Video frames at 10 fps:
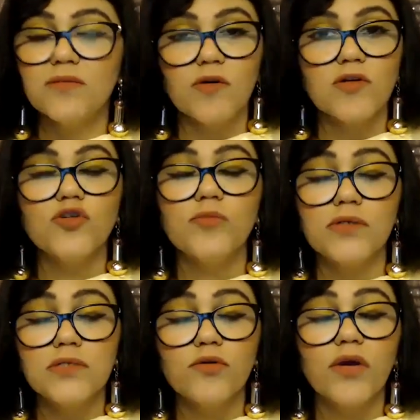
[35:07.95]
because Jupiter
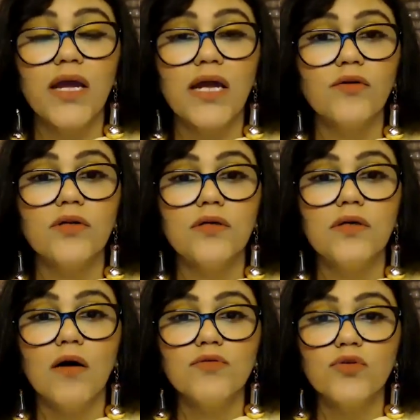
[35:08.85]
is looking at your third
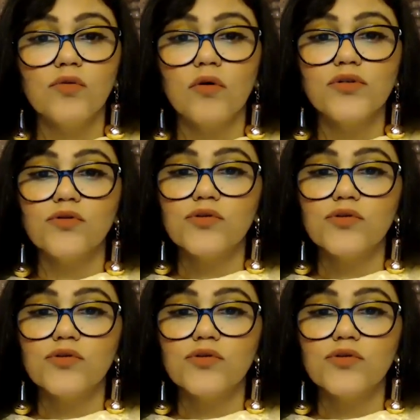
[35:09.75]
house zone also.